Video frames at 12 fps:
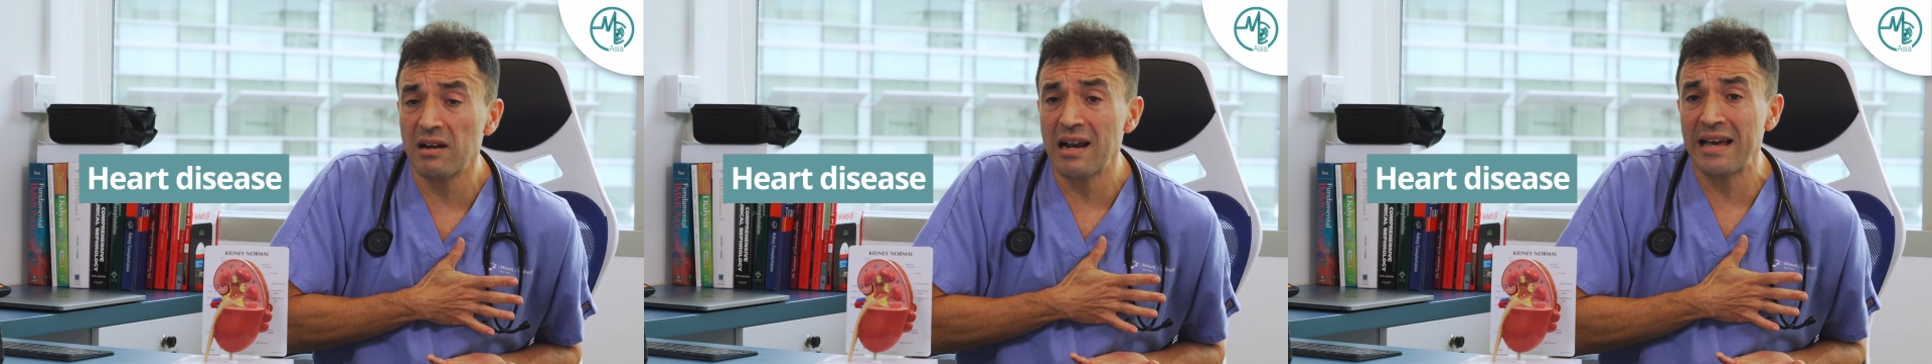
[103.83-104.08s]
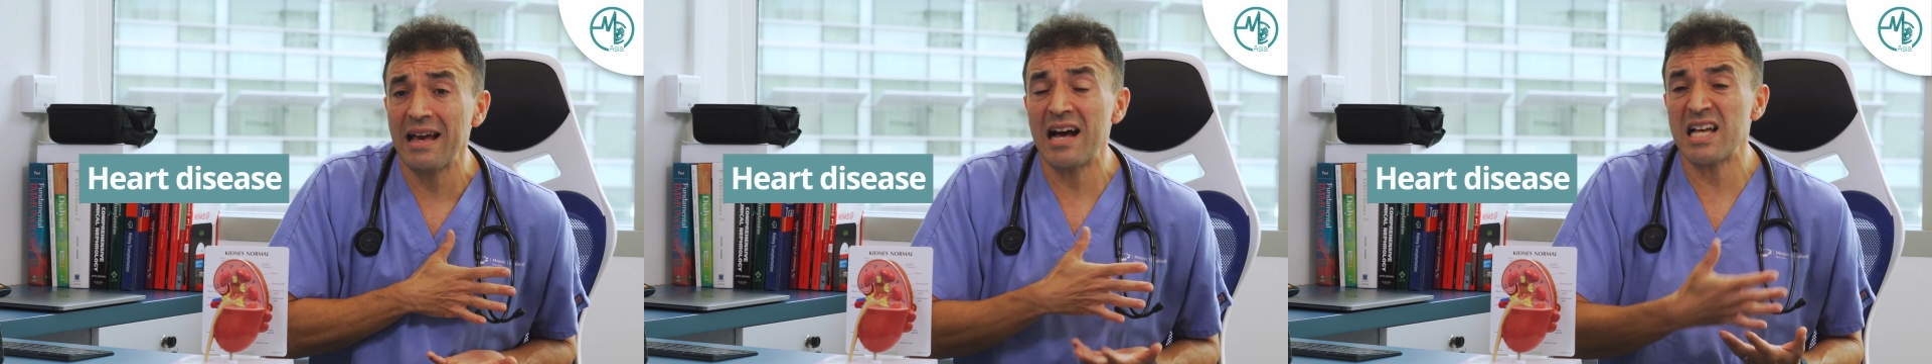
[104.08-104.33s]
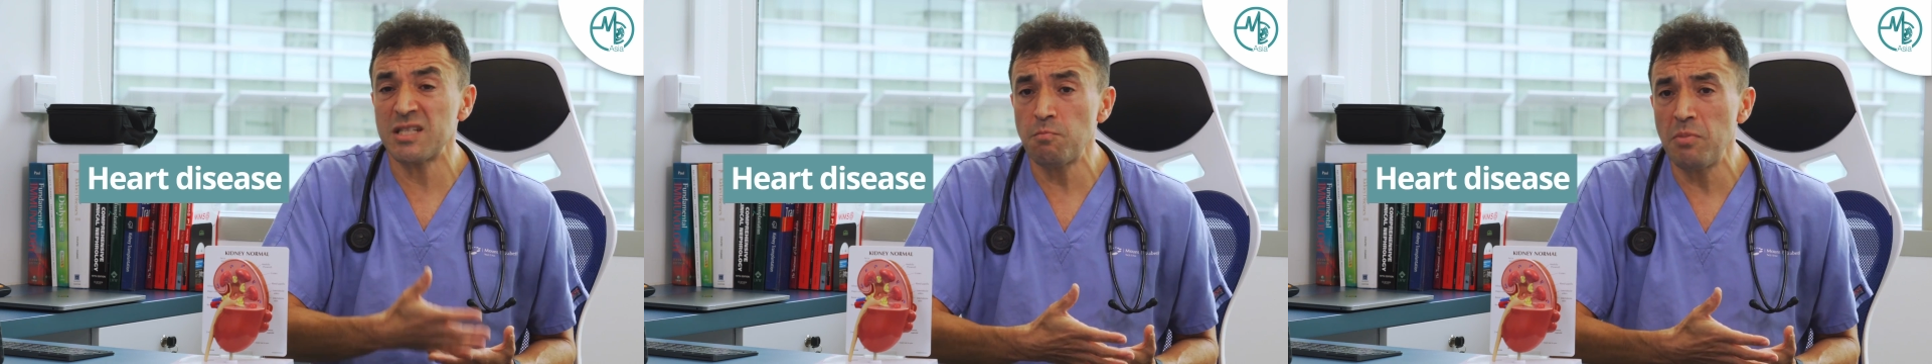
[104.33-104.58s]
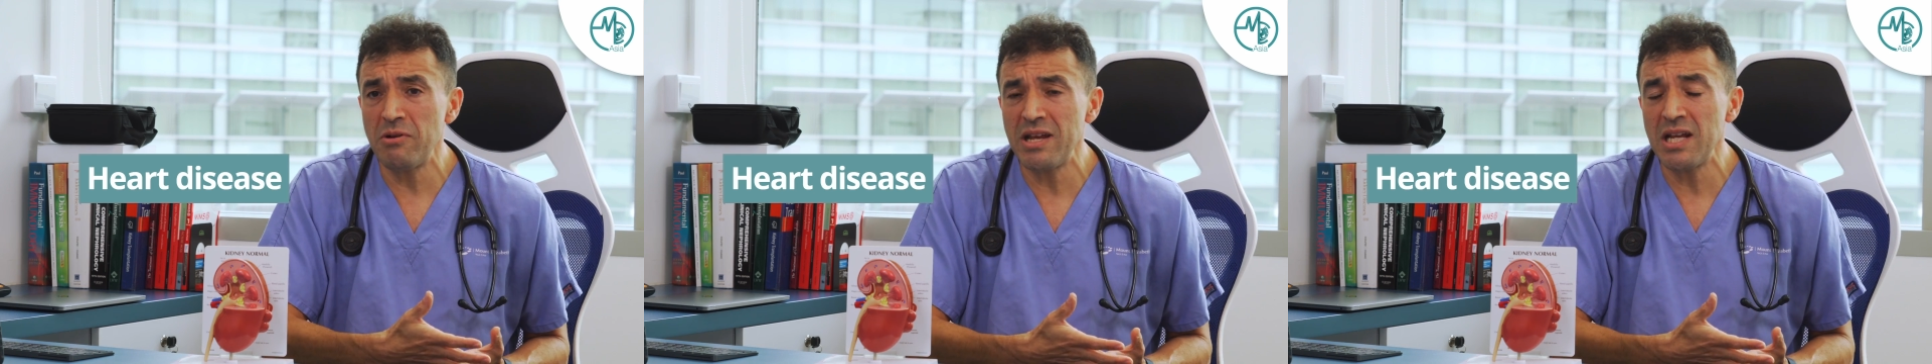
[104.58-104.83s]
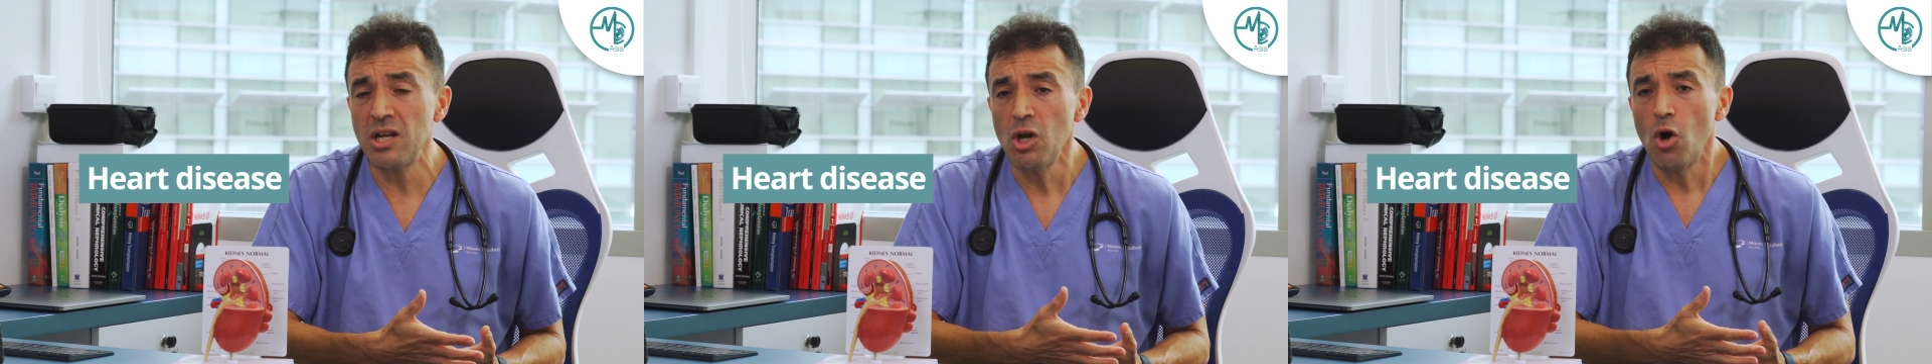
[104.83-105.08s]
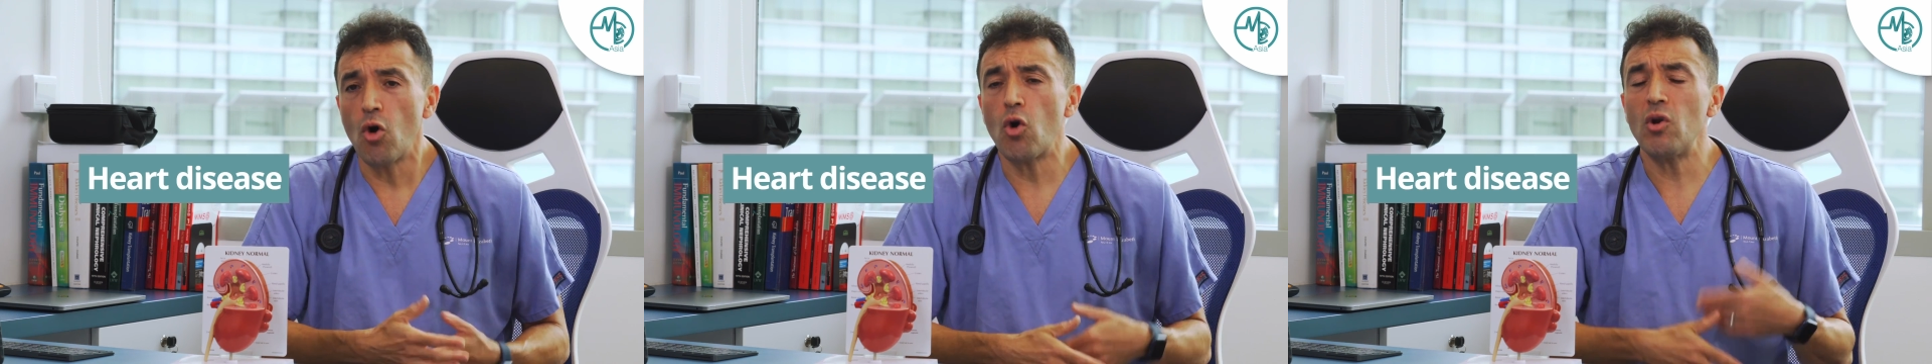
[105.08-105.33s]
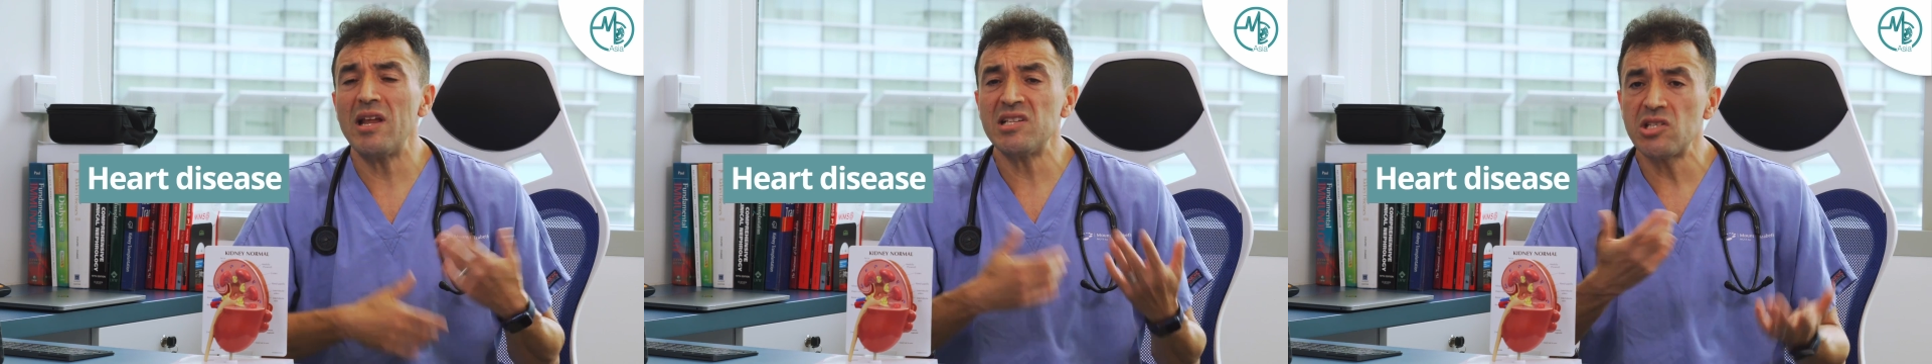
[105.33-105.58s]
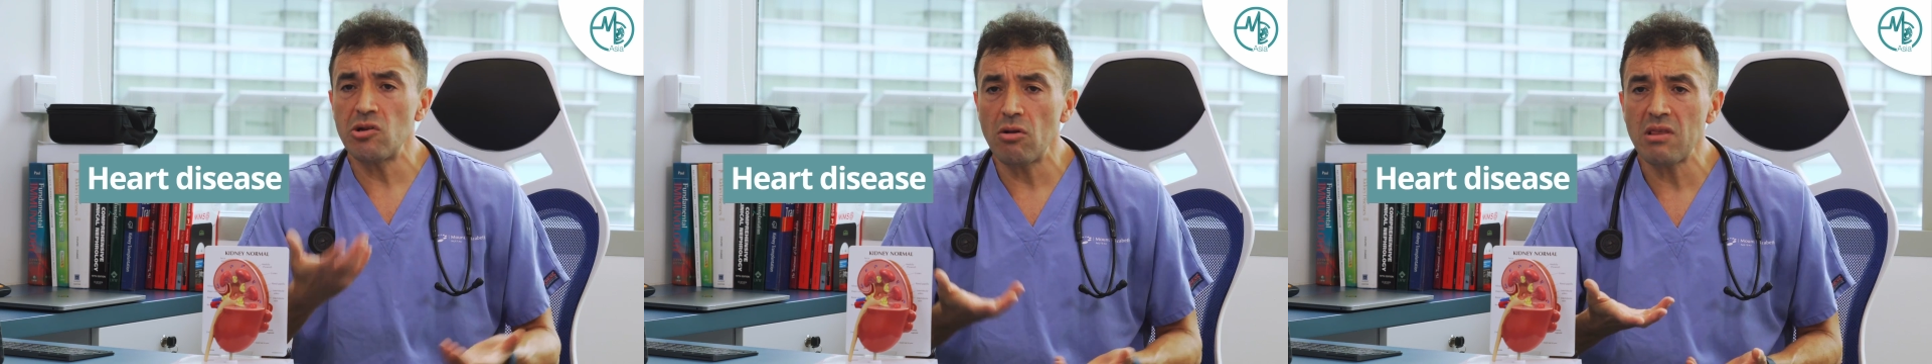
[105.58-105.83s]
like aspirin or
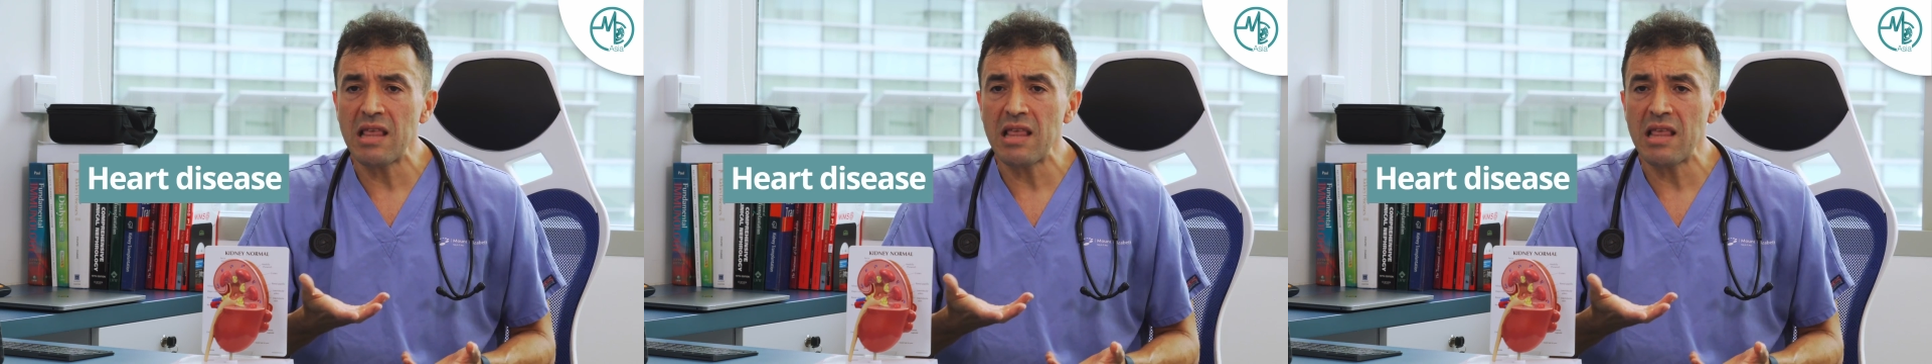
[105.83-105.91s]
cholesterol